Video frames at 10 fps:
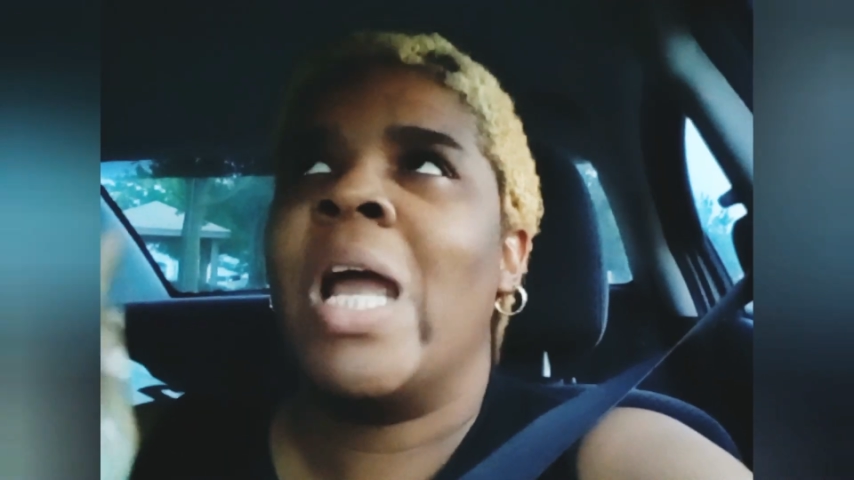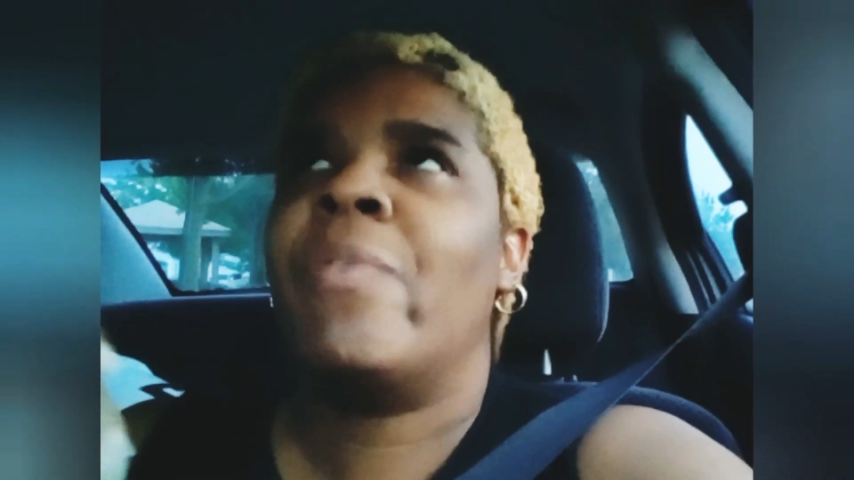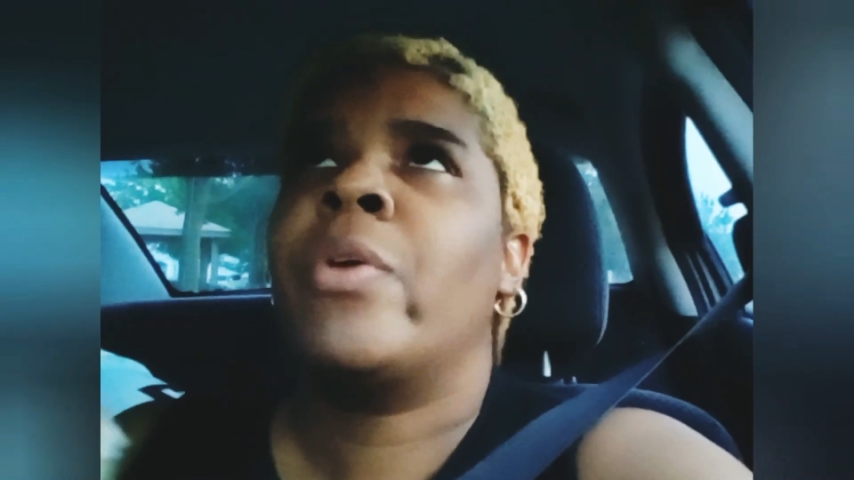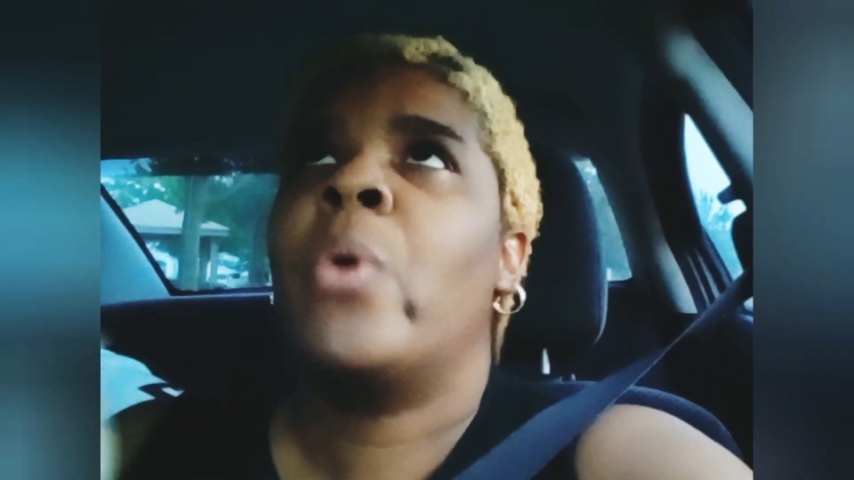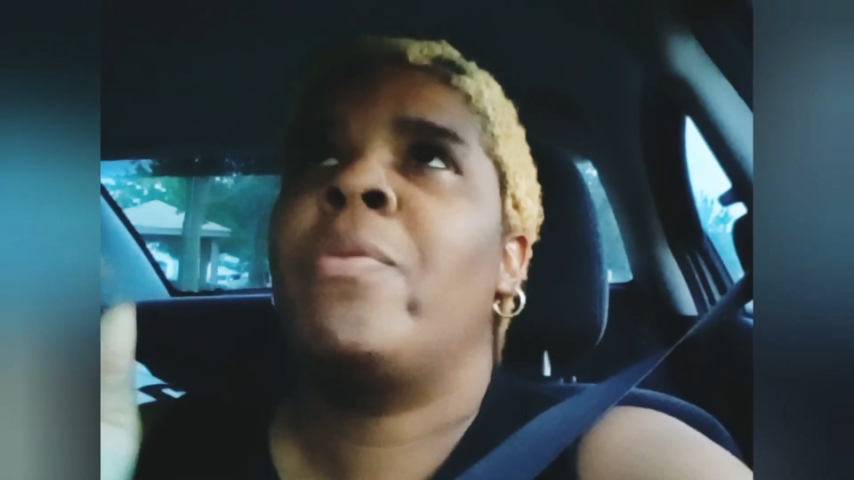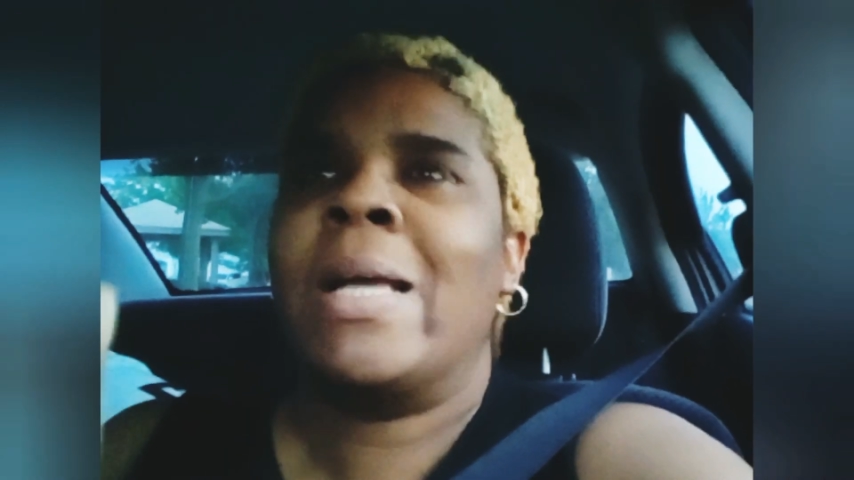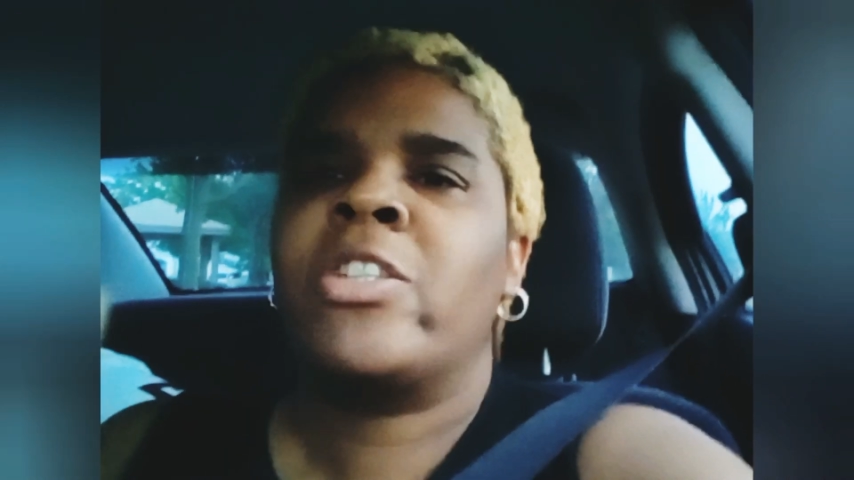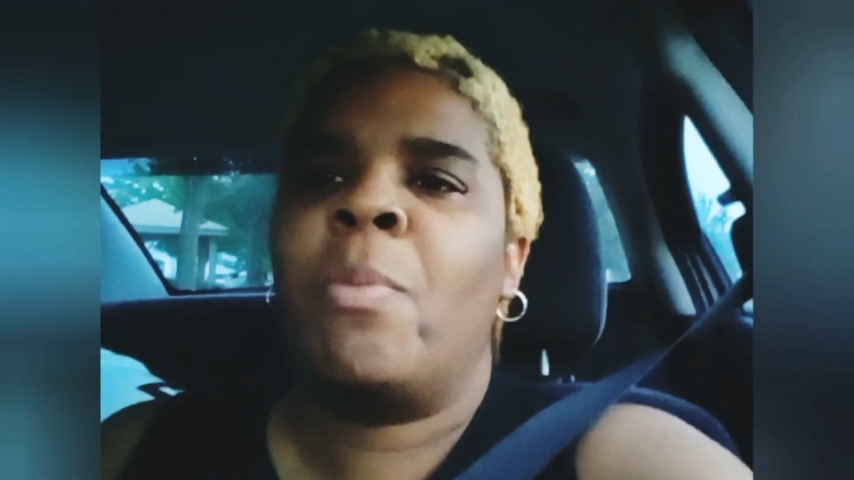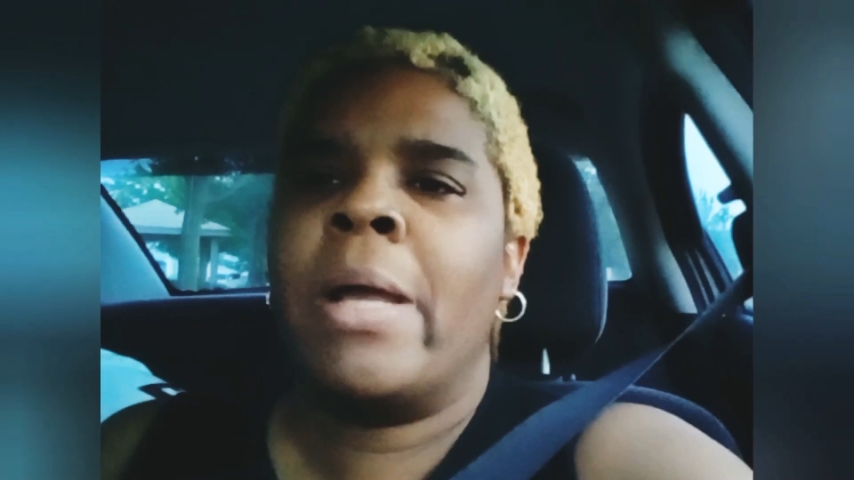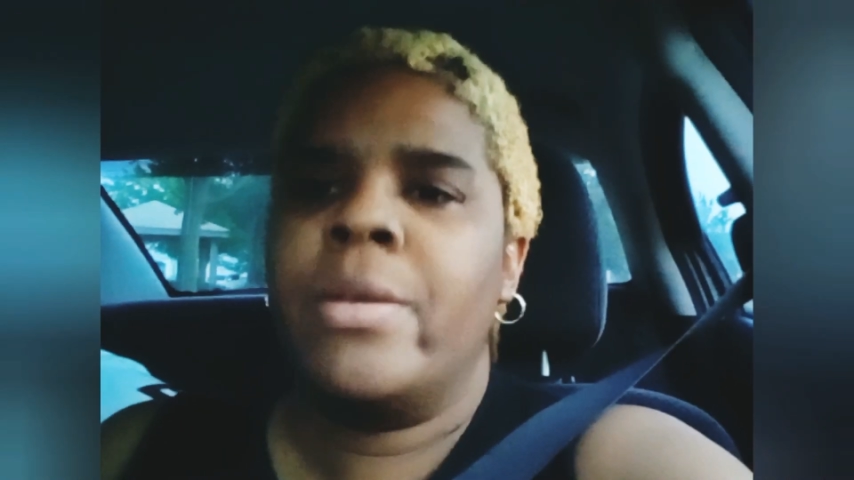ever go to
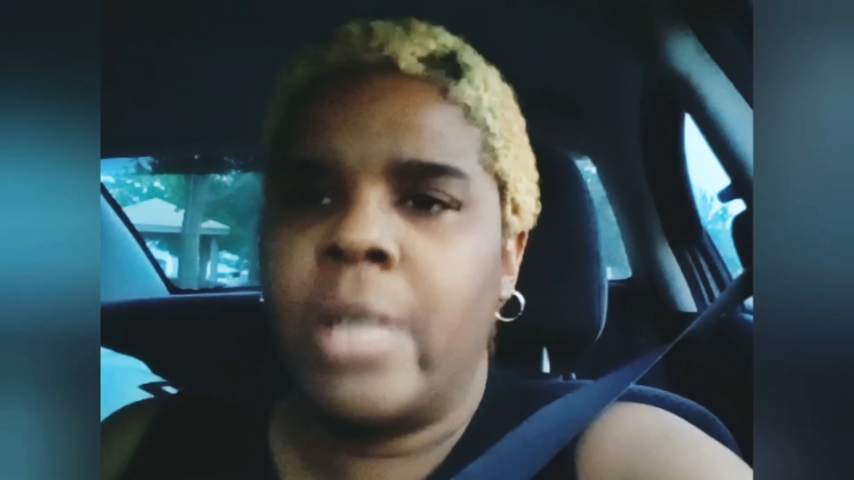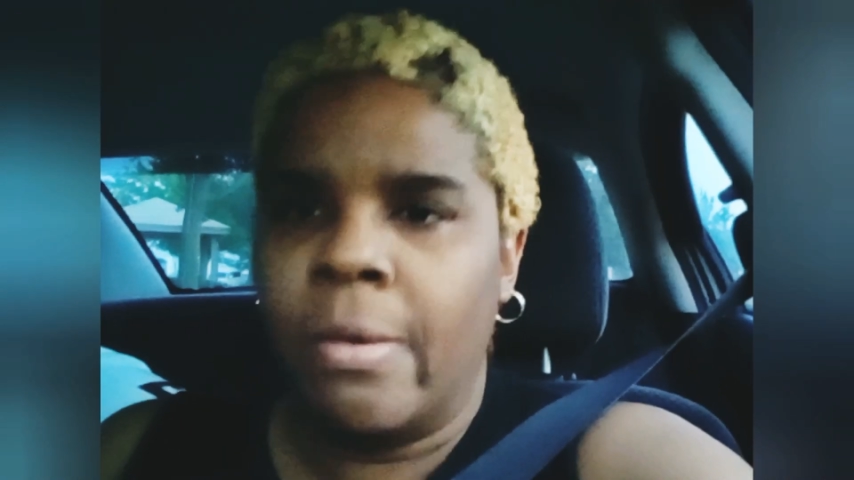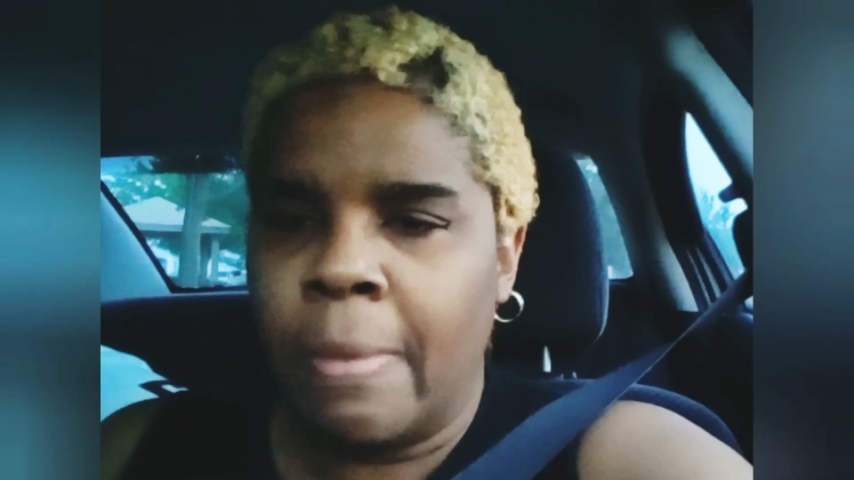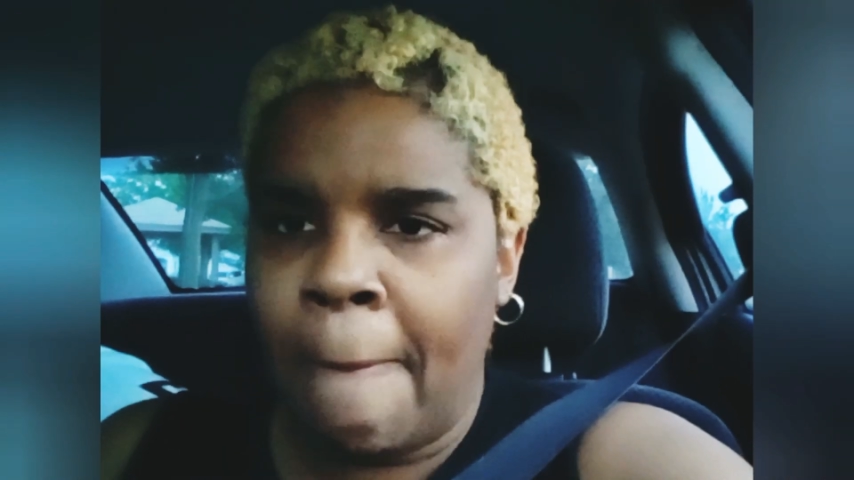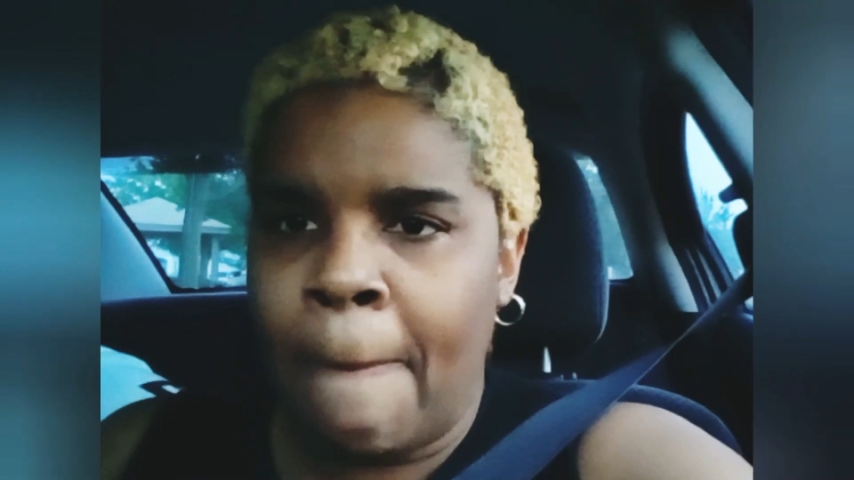Mexico by yourself.